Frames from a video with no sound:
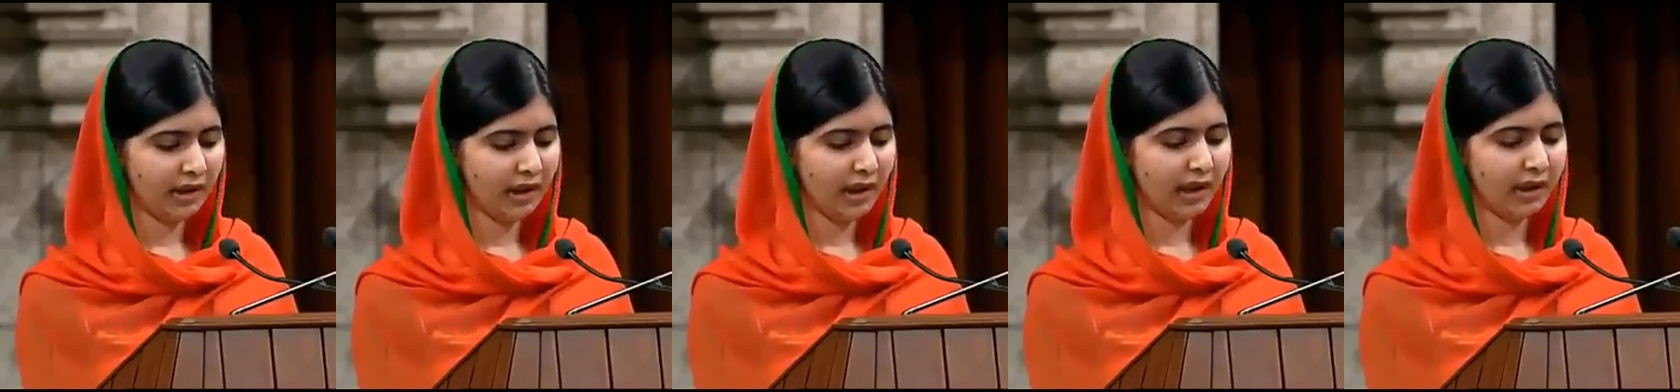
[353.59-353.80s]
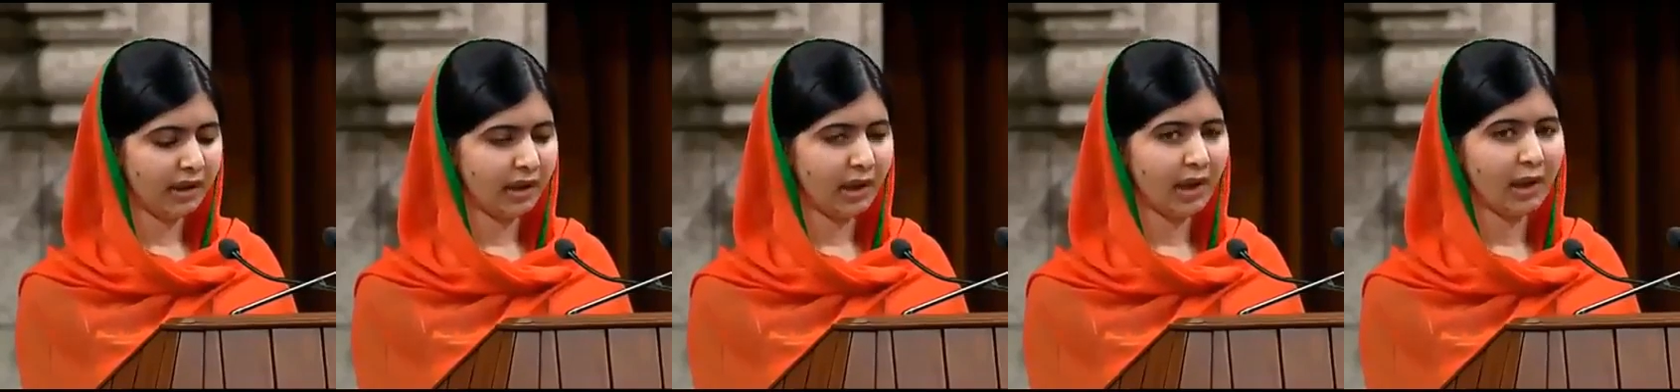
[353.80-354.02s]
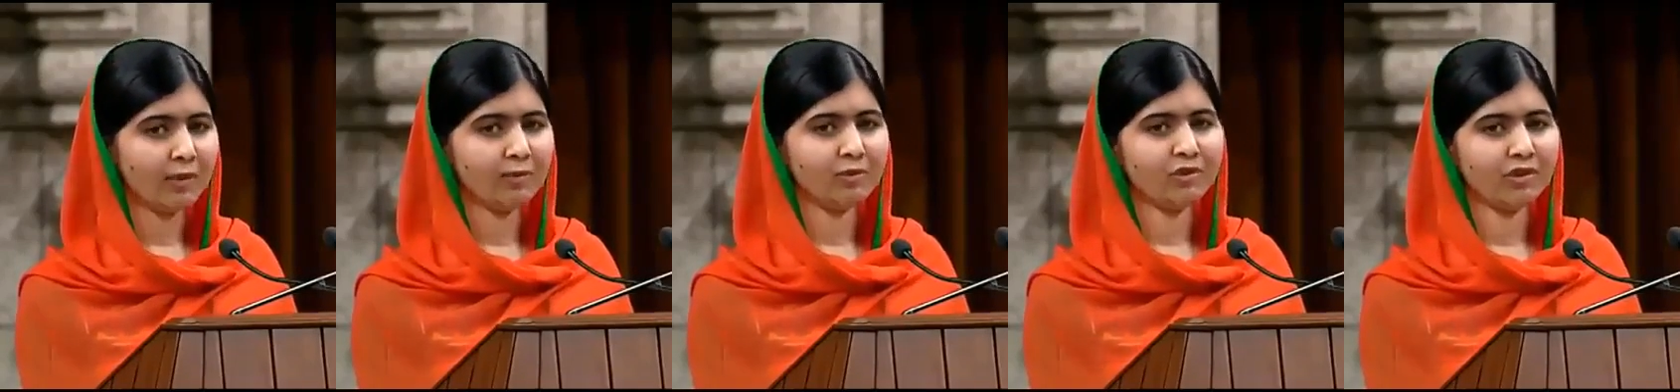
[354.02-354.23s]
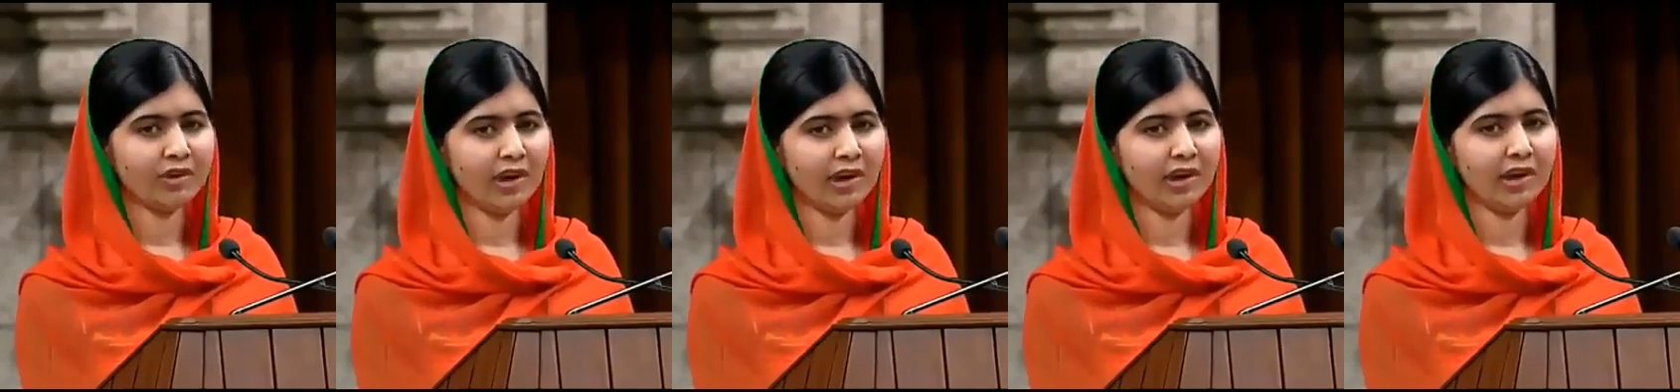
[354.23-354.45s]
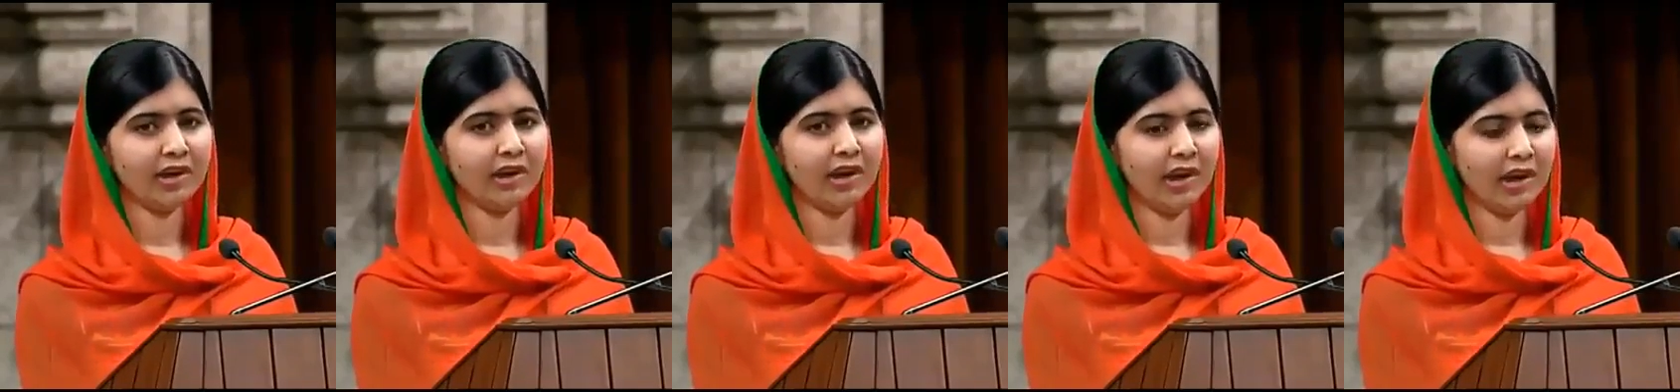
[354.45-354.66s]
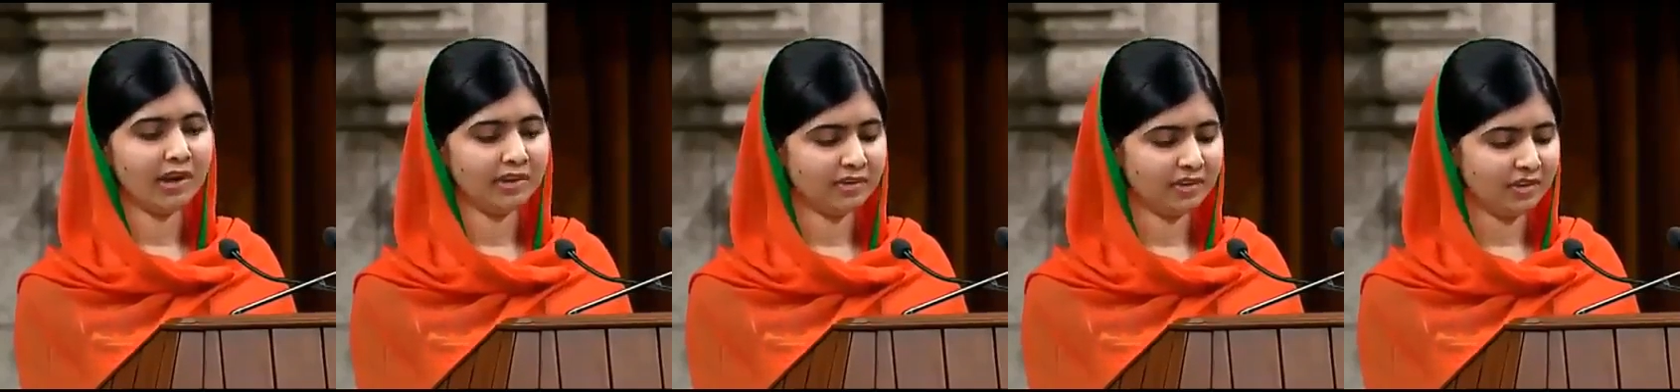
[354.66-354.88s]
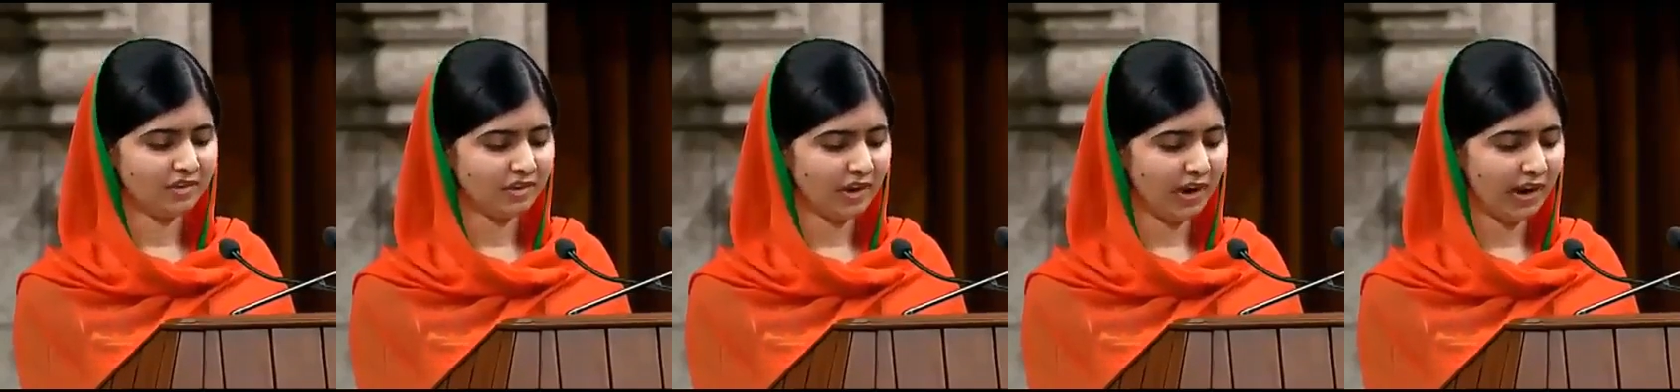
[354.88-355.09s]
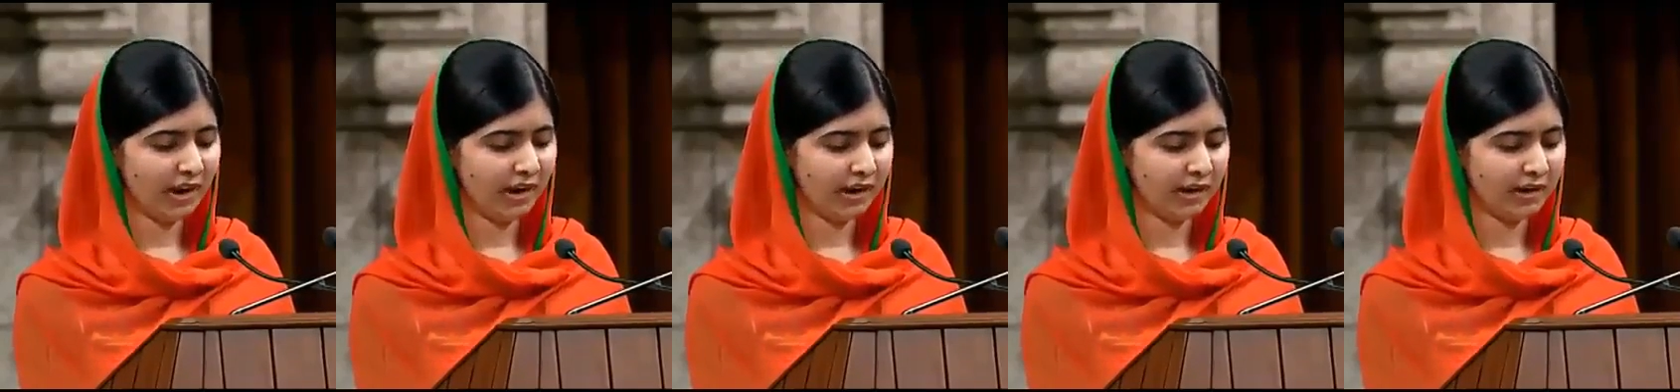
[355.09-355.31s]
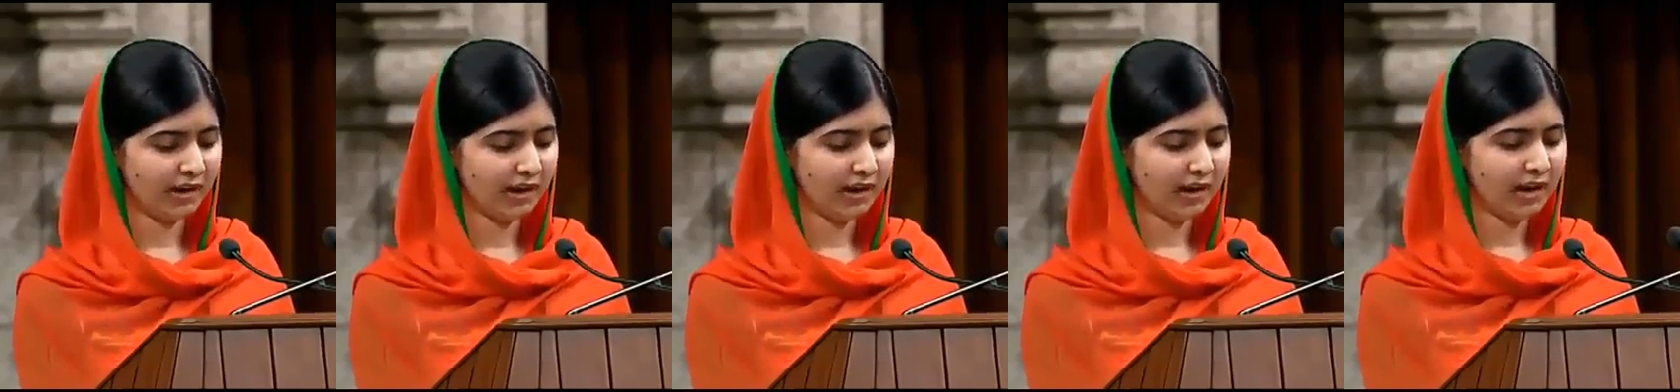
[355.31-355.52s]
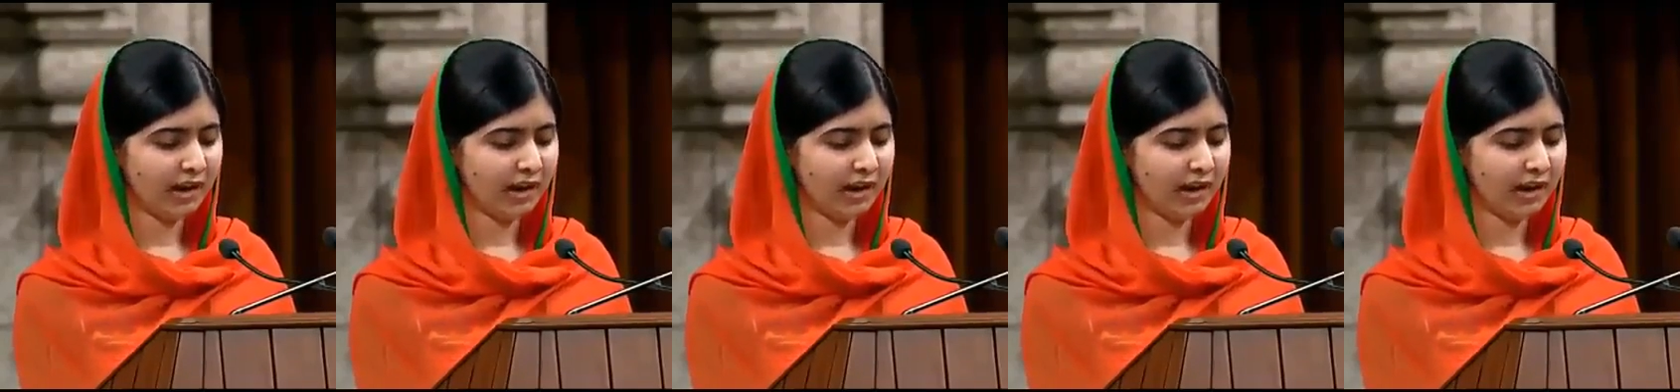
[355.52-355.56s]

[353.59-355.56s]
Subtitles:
and came to Canada as a child,